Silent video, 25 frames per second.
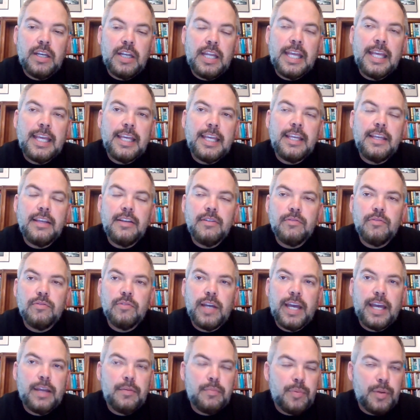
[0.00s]
he
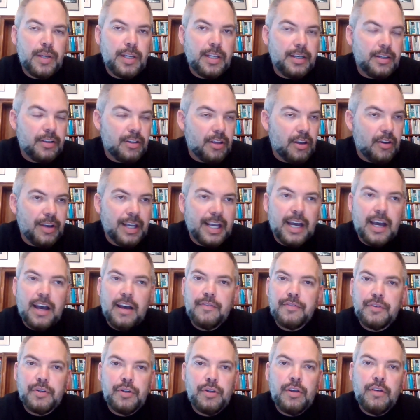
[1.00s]
had been going
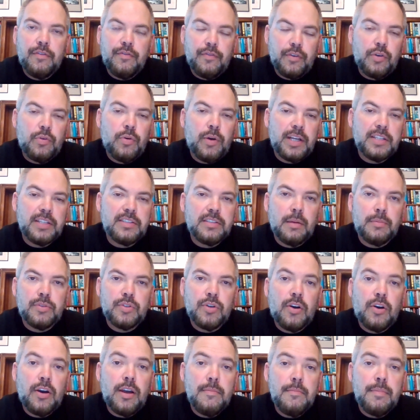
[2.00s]
after her for quite some
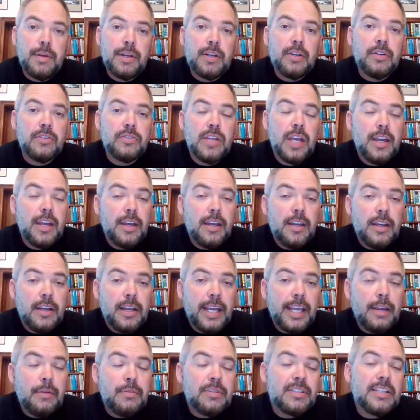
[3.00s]
time, because
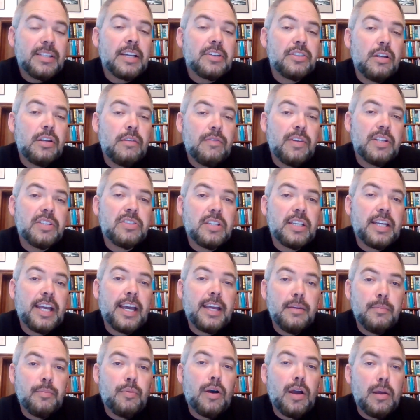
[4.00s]
he was actually
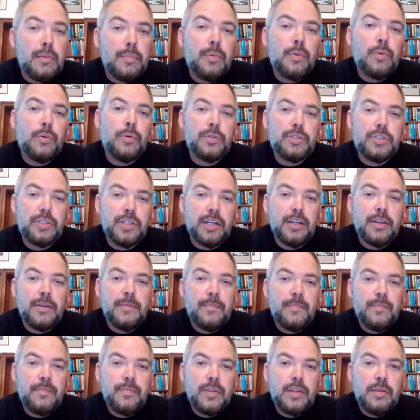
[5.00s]
investigated by Portia
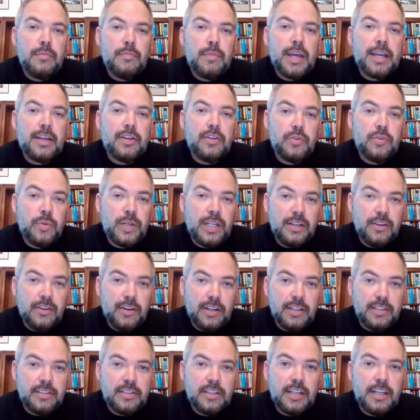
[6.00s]
back in
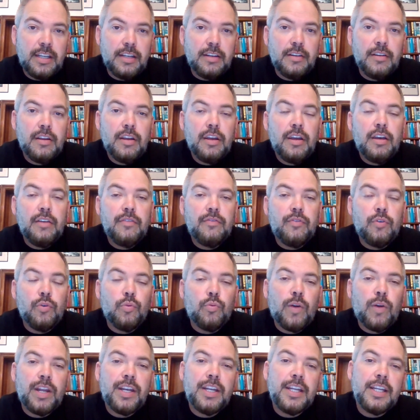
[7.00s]
2019
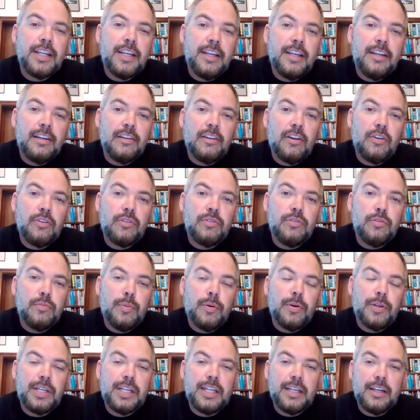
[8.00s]
for running in local
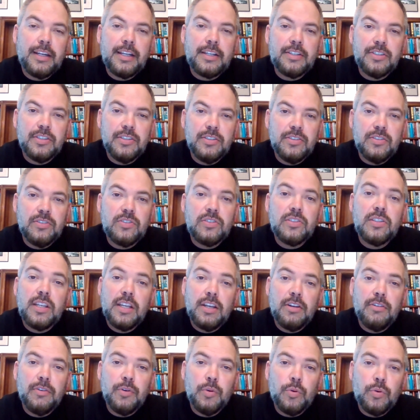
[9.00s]
body elections
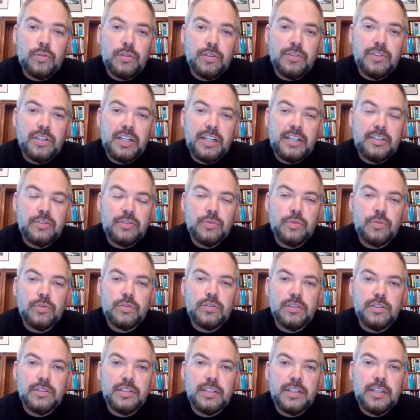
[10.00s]
here in Auckland, in East
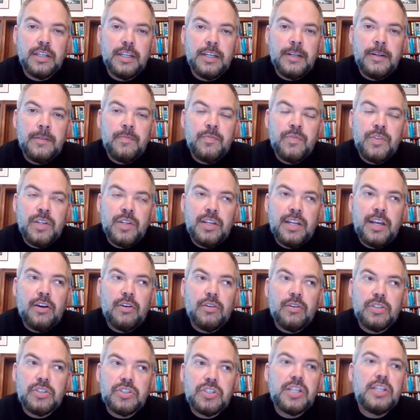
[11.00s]
Auckland. Mm-hmm.
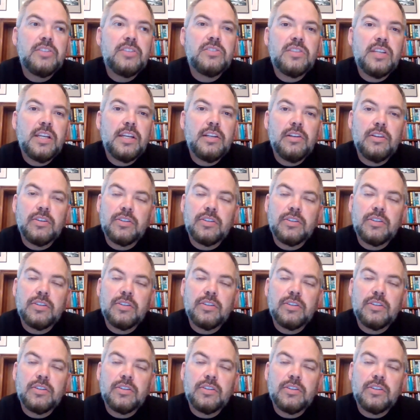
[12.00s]
Now, she said,